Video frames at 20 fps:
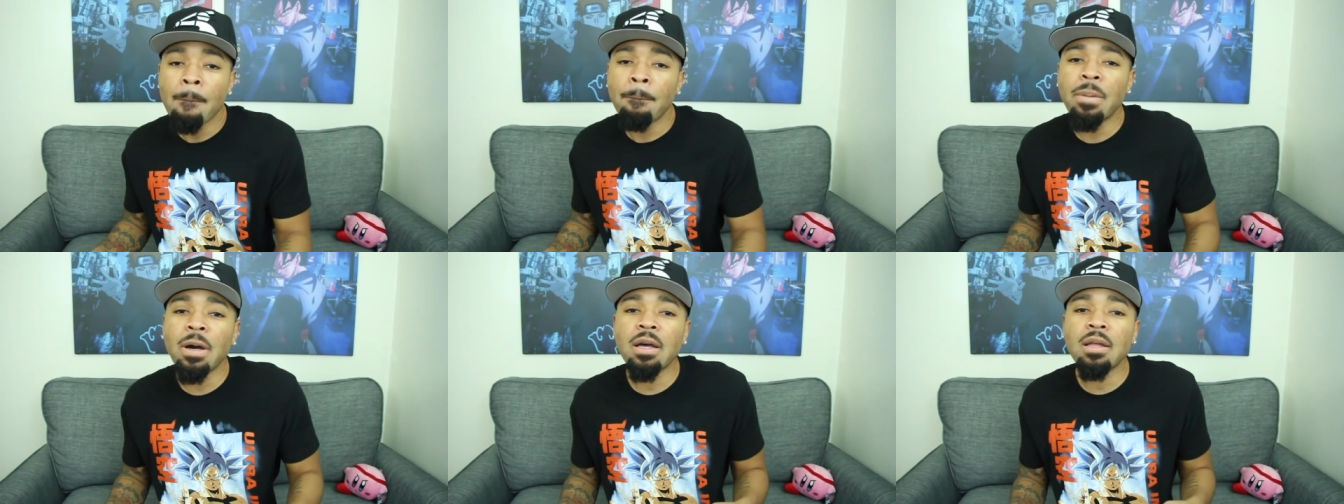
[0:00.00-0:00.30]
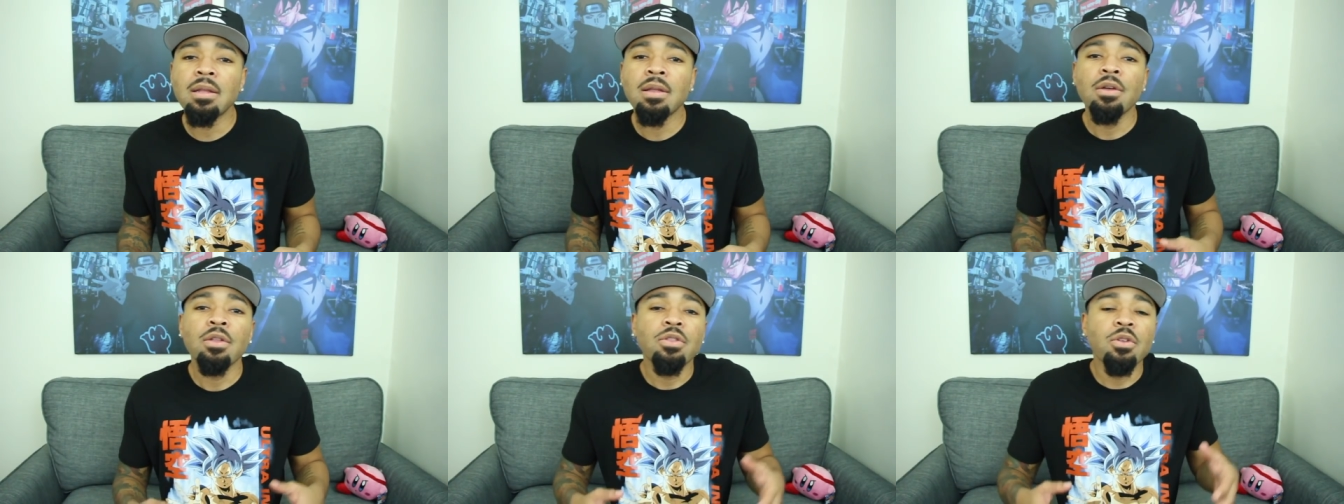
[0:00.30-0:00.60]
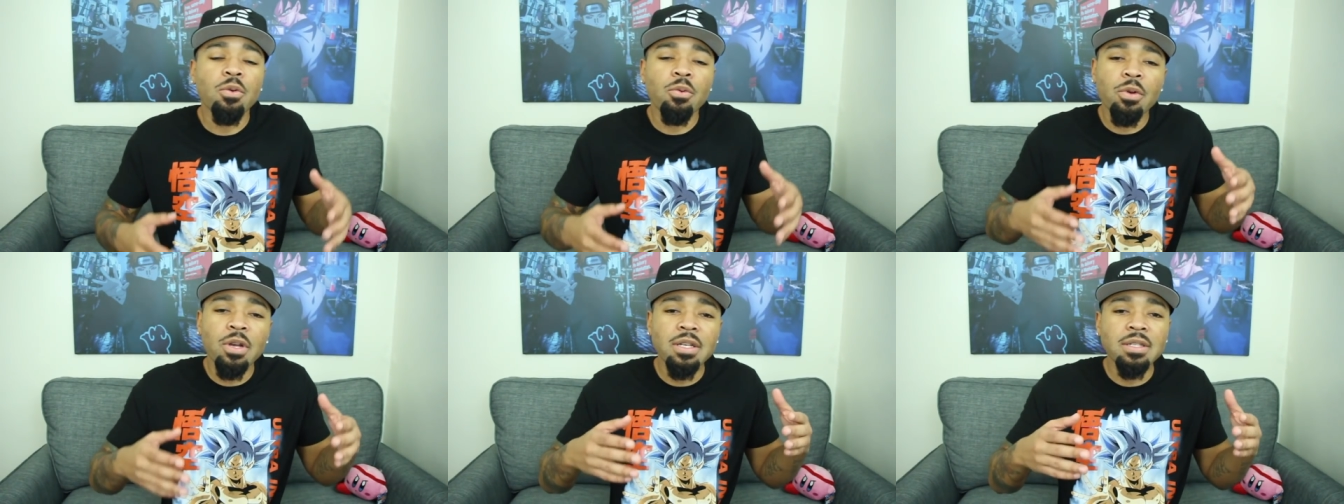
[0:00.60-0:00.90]
But
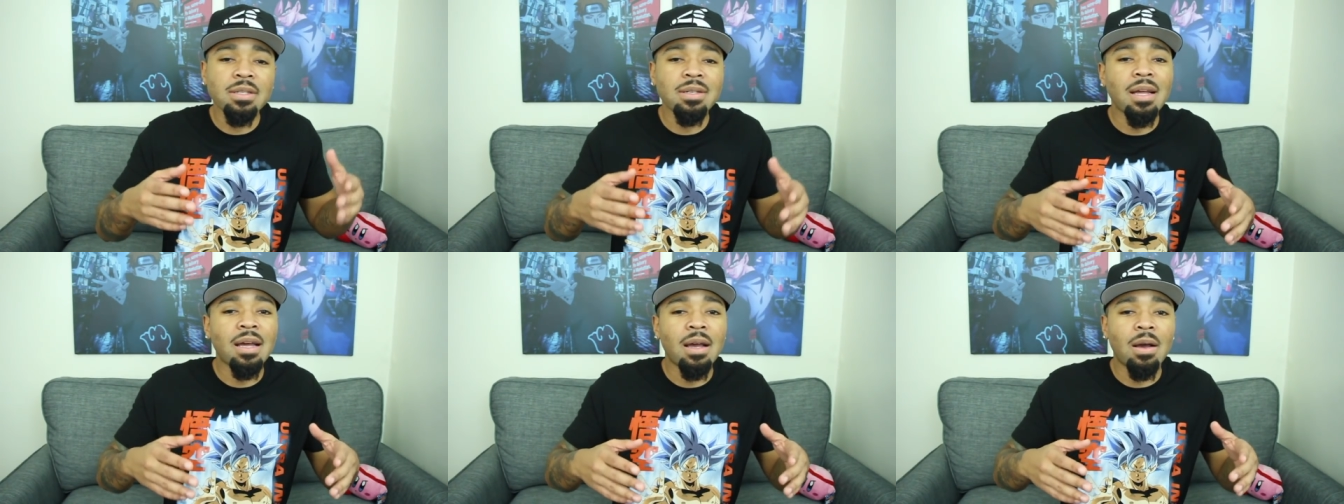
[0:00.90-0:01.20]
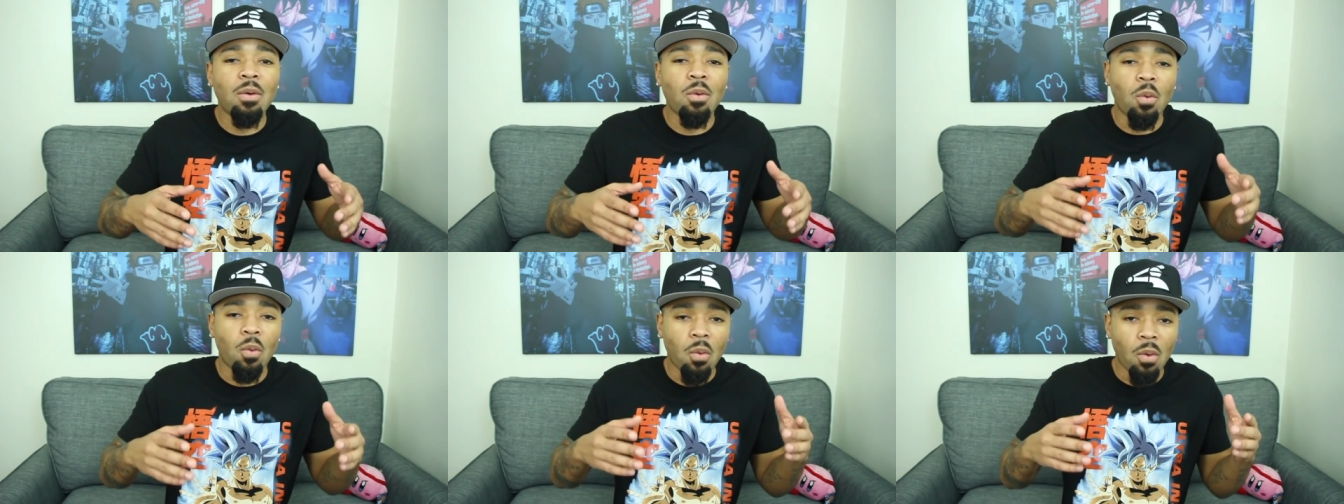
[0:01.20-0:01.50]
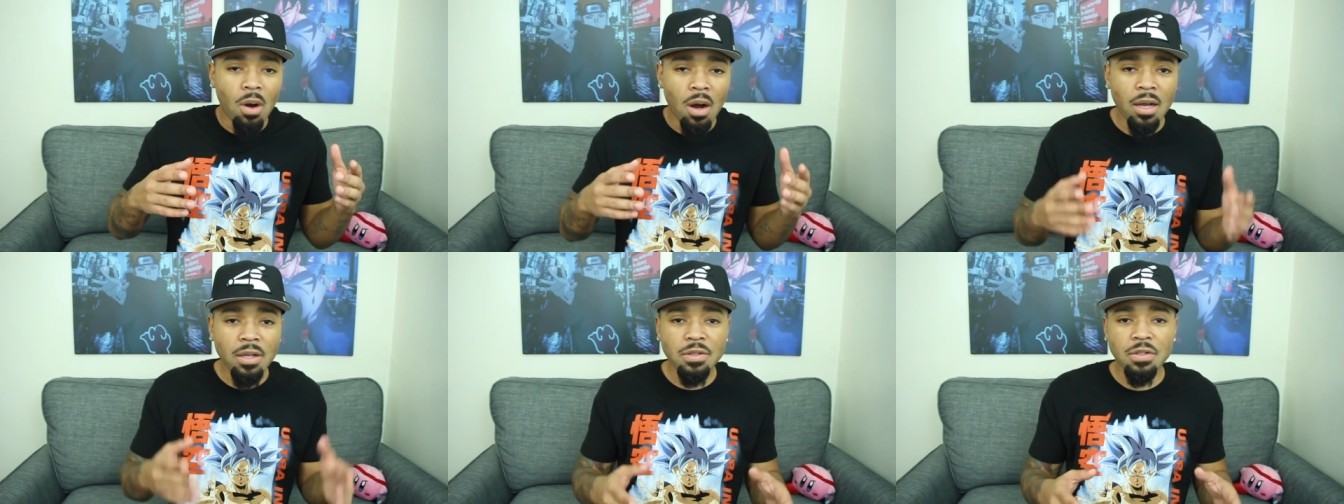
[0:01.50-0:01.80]
the reason I
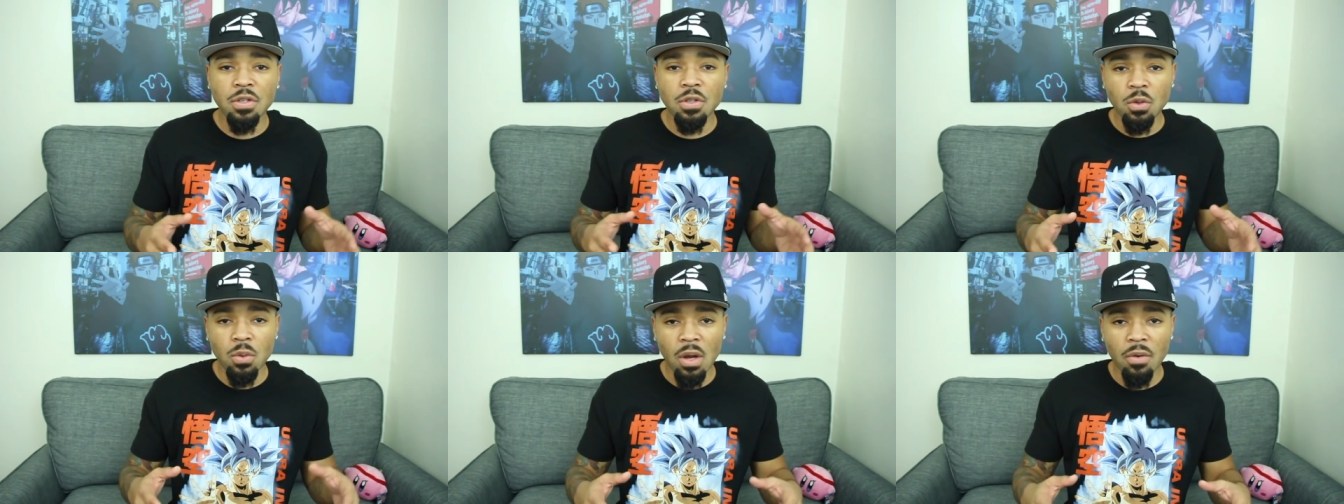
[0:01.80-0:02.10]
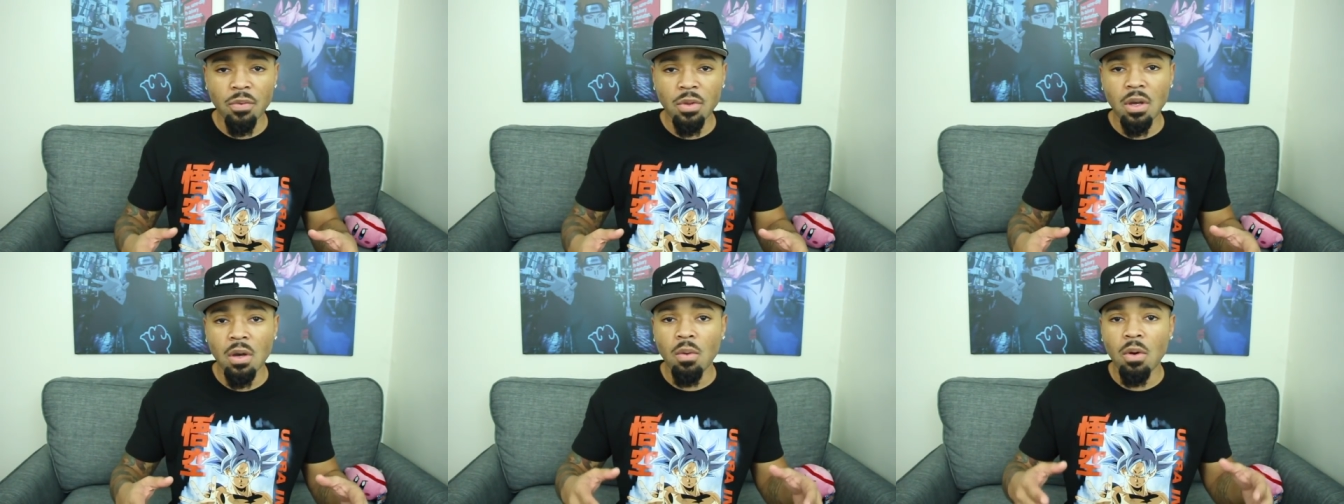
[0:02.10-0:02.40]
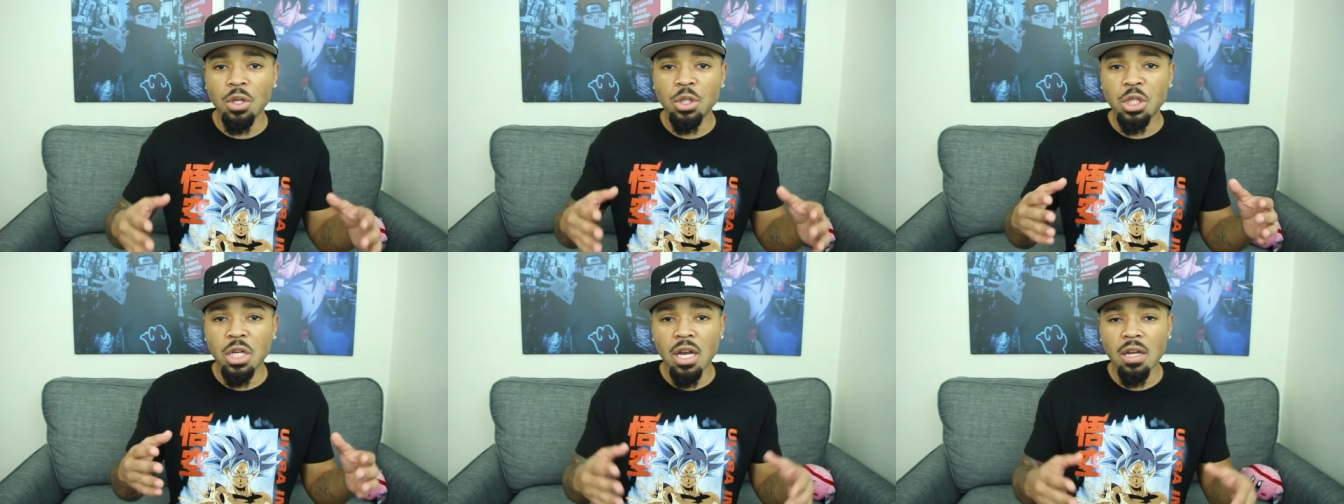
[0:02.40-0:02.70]
want to do everything on
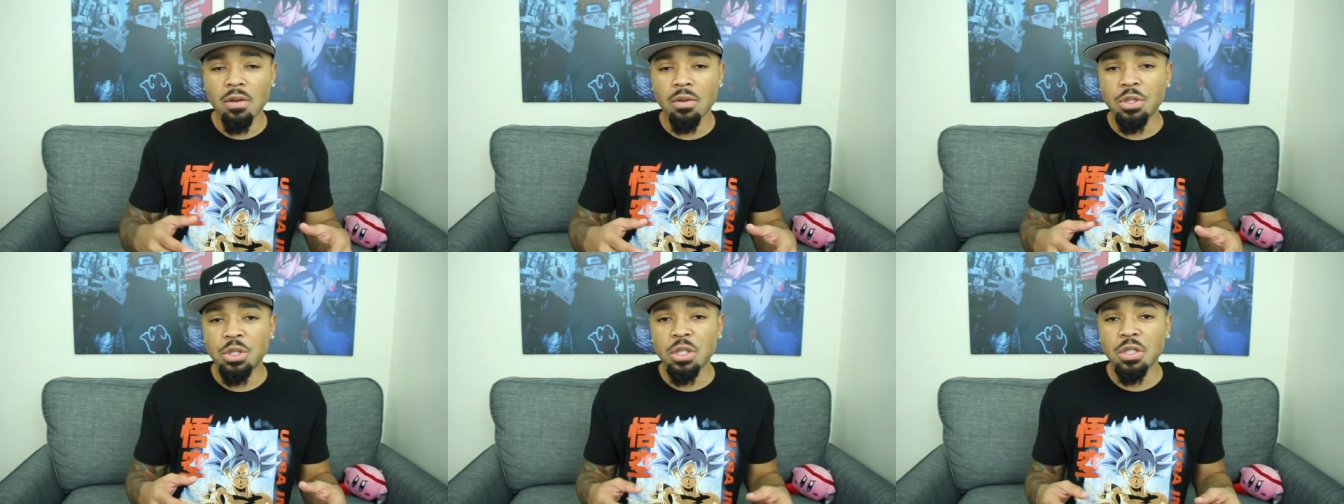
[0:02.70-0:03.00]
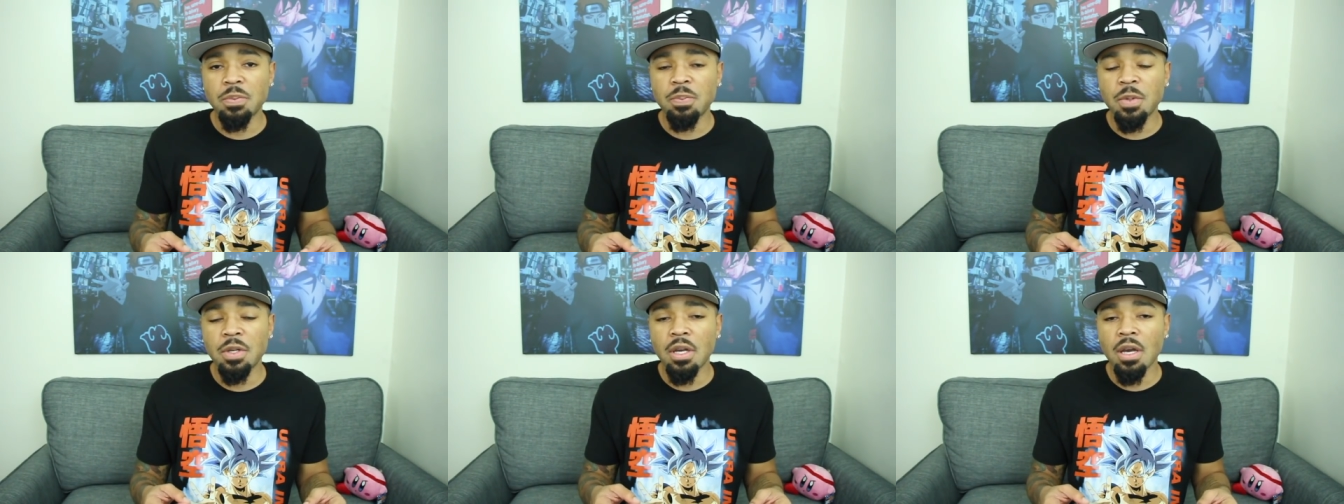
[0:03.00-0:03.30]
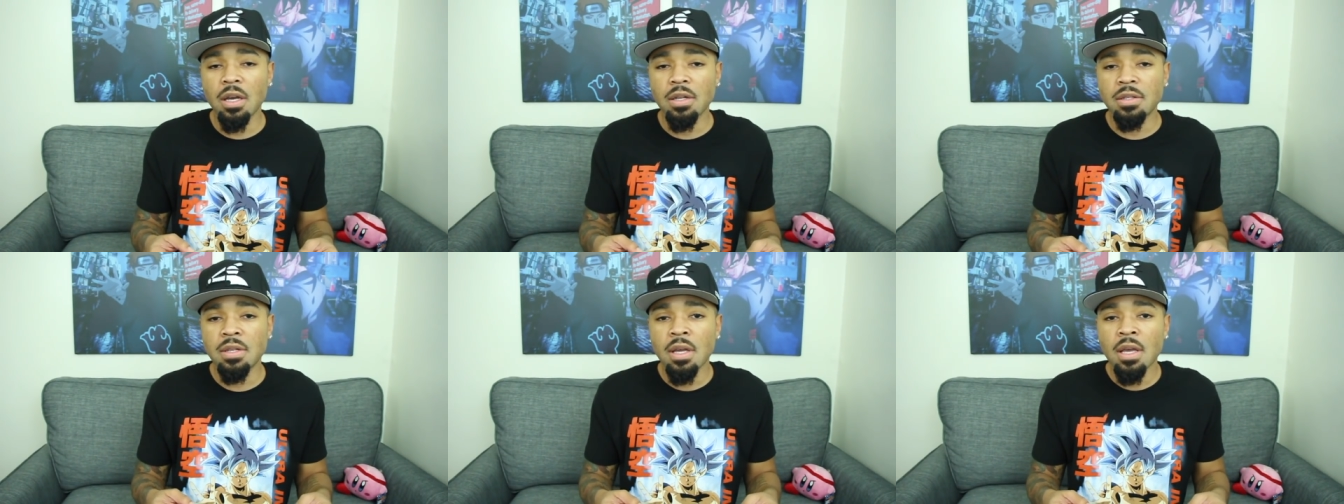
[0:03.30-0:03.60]
one channel is just
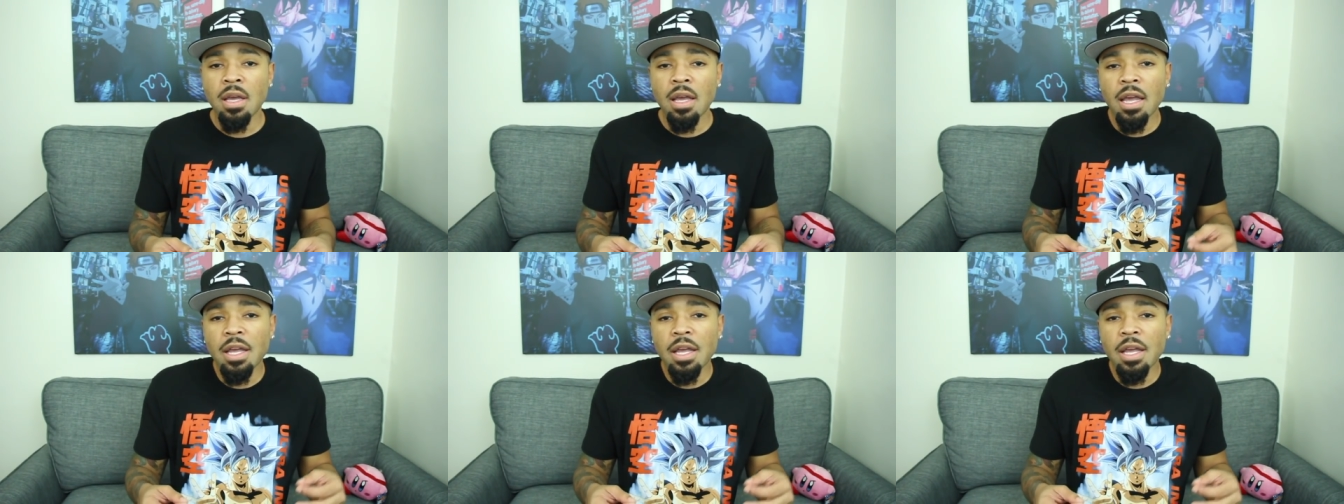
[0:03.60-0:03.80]
because